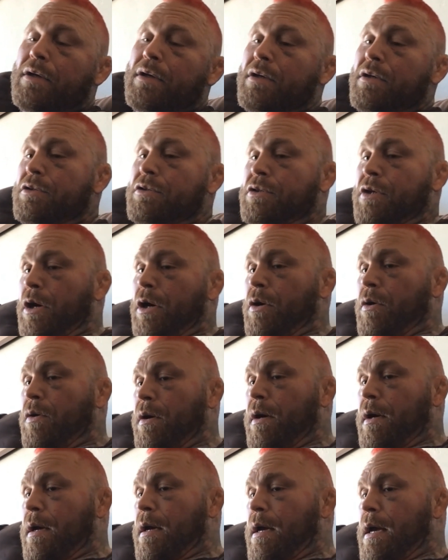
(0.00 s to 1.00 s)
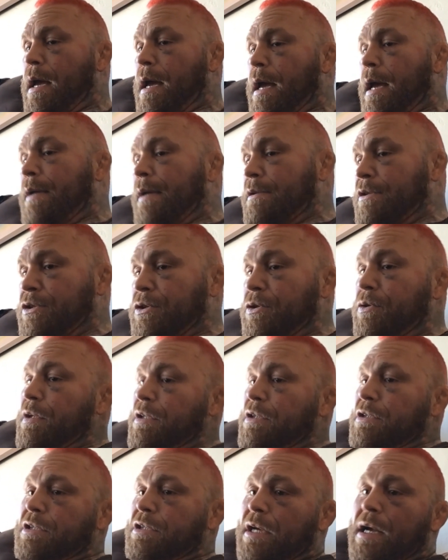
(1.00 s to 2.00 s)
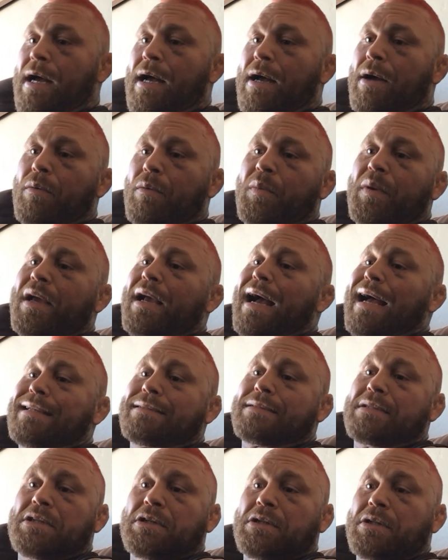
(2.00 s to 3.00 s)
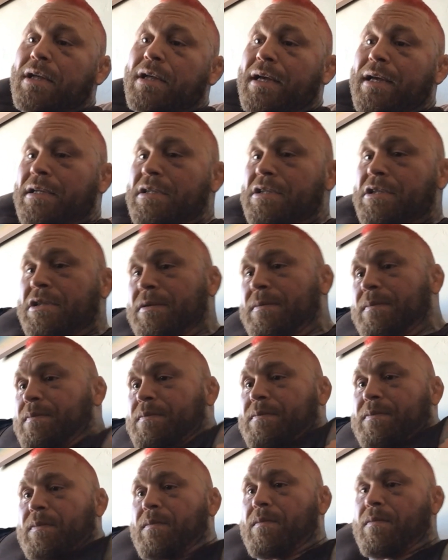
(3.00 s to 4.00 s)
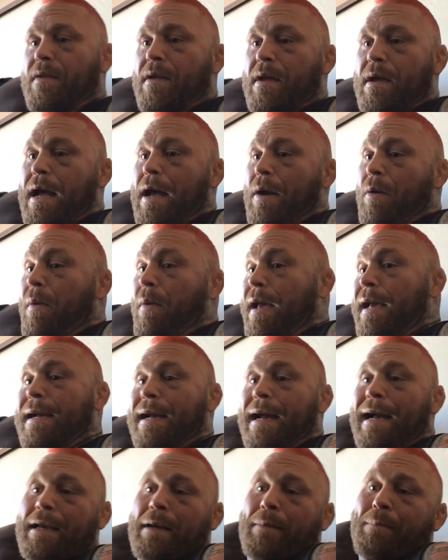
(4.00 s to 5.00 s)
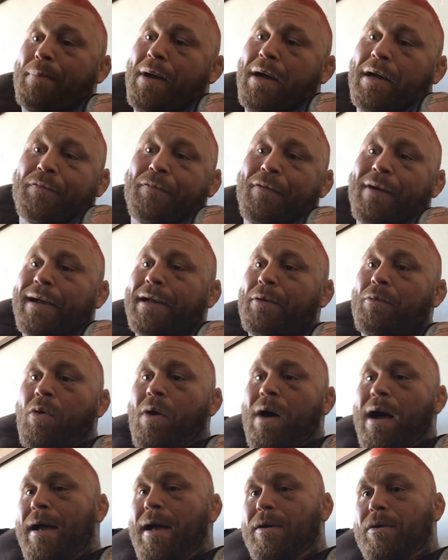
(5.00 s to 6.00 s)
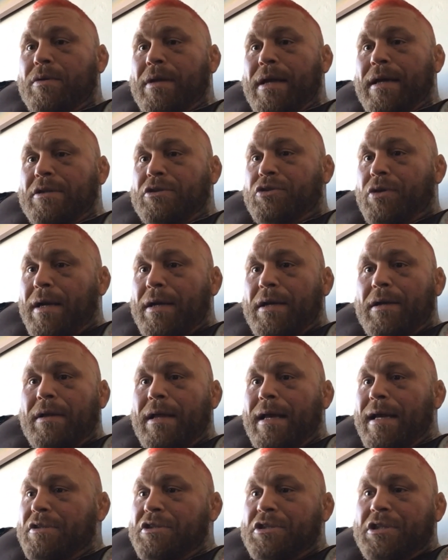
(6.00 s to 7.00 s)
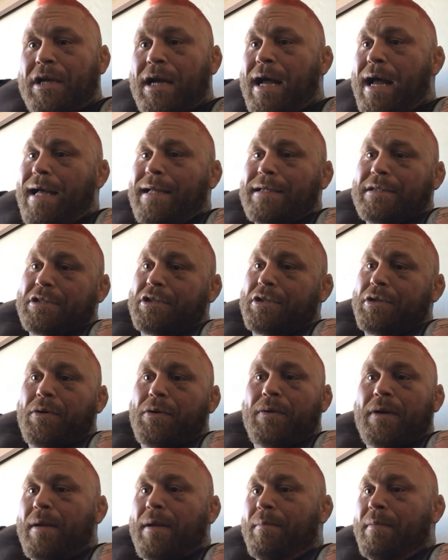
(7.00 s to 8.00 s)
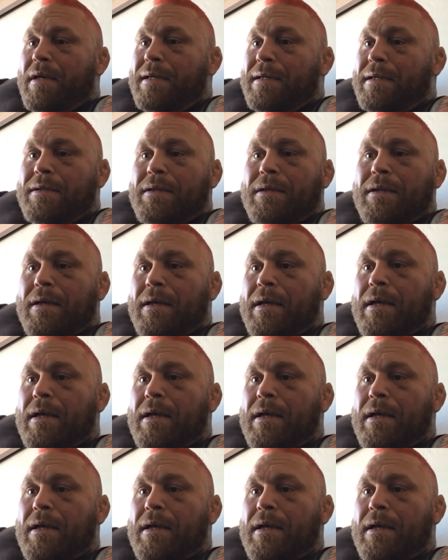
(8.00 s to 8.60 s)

So as soon as we got to the clinch, I went kind of buck fucking wild, like trying to land shots. You know what I mean?